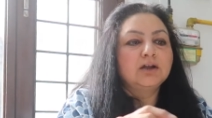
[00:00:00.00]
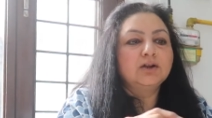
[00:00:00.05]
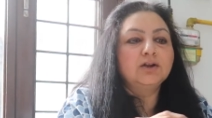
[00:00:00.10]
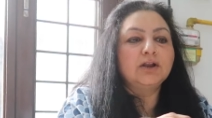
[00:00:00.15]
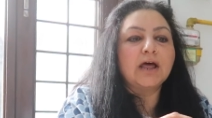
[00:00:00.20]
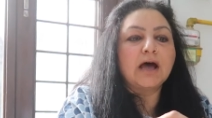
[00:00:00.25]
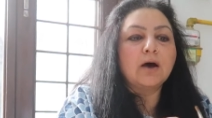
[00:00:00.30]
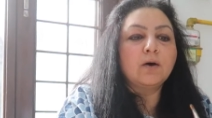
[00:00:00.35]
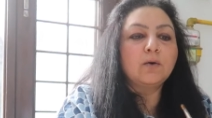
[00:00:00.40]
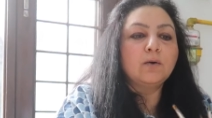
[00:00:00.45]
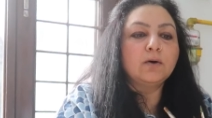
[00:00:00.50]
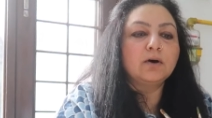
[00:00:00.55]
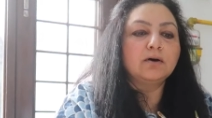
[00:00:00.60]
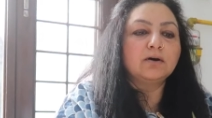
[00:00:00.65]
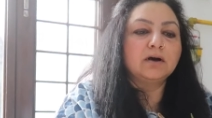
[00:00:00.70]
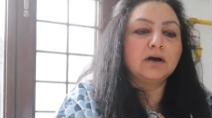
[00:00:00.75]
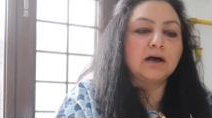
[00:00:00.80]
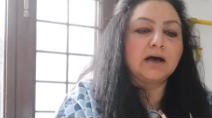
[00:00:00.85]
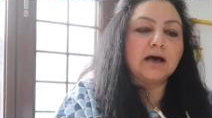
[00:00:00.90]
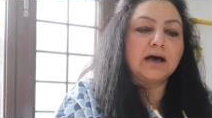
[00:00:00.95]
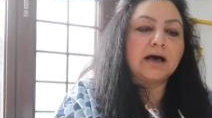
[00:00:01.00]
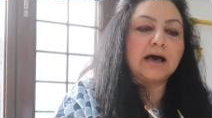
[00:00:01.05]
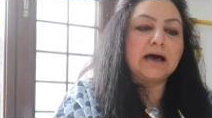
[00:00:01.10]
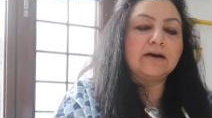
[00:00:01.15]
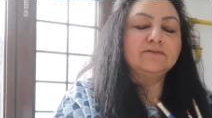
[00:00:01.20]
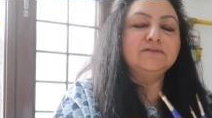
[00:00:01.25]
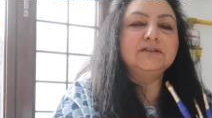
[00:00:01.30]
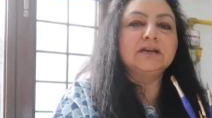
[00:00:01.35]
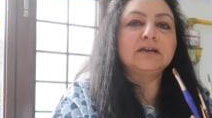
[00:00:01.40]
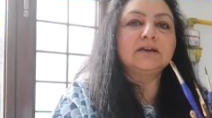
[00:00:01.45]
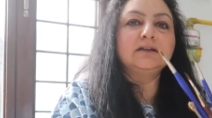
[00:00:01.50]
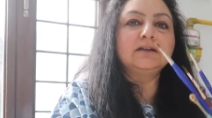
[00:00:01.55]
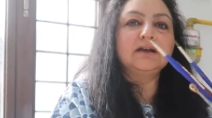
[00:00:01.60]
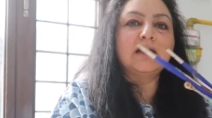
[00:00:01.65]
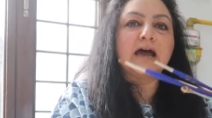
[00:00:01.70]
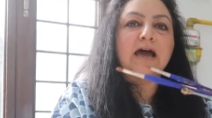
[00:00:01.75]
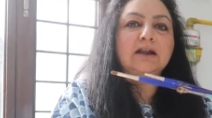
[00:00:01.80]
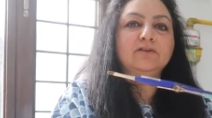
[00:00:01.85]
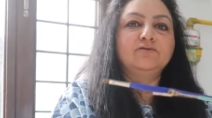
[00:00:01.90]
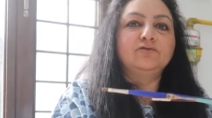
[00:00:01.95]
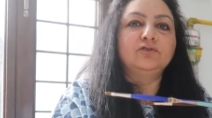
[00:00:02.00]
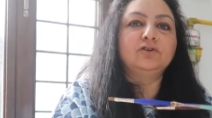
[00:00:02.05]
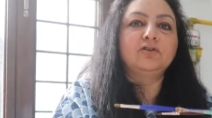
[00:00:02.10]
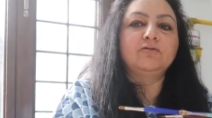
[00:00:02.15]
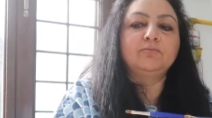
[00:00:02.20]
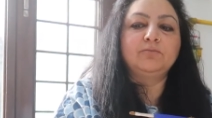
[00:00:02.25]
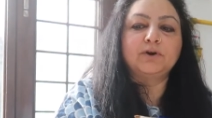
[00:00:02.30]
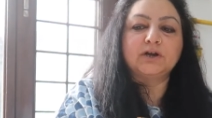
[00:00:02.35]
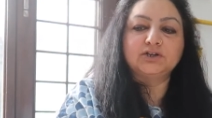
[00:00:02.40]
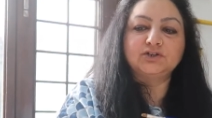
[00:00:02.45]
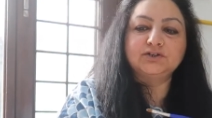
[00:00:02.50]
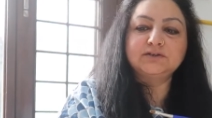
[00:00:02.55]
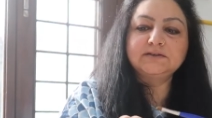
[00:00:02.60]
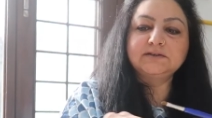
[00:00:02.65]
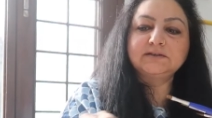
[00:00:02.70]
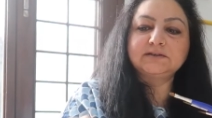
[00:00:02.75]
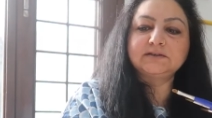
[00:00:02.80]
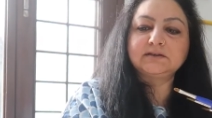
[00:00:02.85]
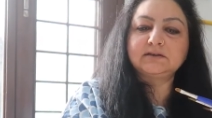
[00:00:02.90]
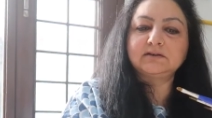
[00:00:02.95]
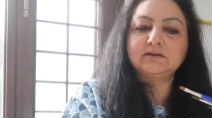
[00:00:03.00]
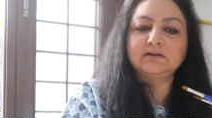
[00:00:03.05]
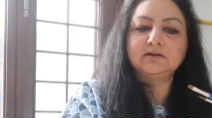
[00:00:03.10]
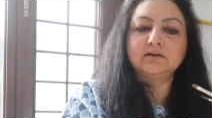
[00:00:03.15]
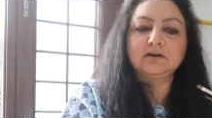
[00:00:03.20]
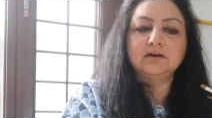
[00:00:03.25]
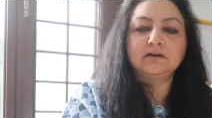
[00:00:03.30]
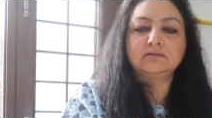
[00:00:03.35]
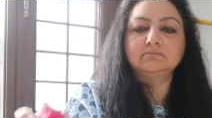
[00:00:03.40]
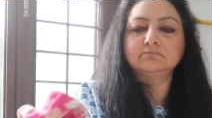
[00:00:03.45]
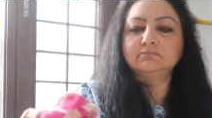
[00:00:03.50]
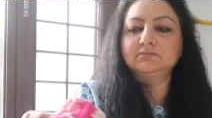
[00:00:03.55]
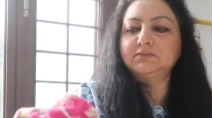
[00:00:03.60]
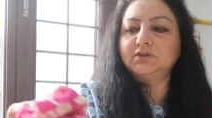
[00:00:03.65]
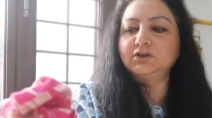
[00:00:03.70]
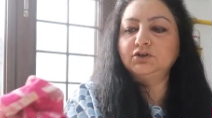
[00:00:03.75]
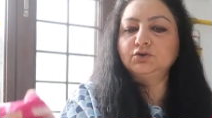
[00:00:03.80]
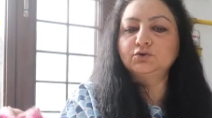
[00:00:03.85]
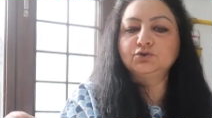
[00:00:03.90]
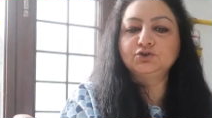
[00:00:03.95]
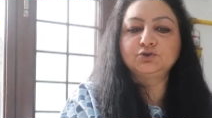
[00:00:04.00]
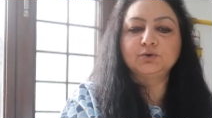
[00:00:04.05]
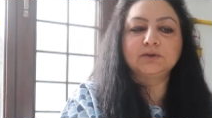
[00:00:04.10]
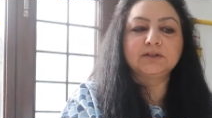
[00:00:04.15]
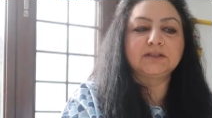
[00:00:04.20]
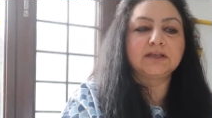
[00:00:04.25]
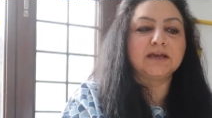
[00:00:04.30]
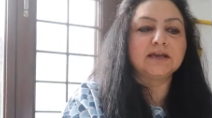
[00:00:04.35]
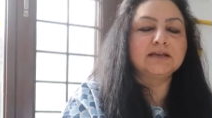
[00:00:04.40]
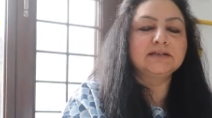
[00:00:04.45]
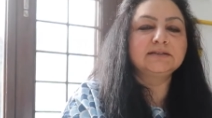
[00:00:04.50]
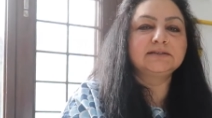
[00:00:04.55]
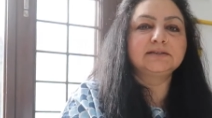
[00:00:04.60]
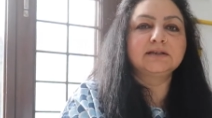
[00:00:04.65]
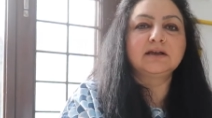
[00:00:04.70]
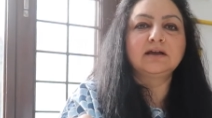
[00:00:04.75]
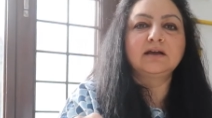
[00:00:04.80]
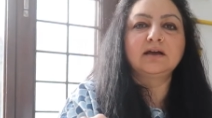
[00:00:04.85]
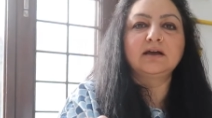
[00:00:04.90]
Now I've taken a handful of brushes, the usual things,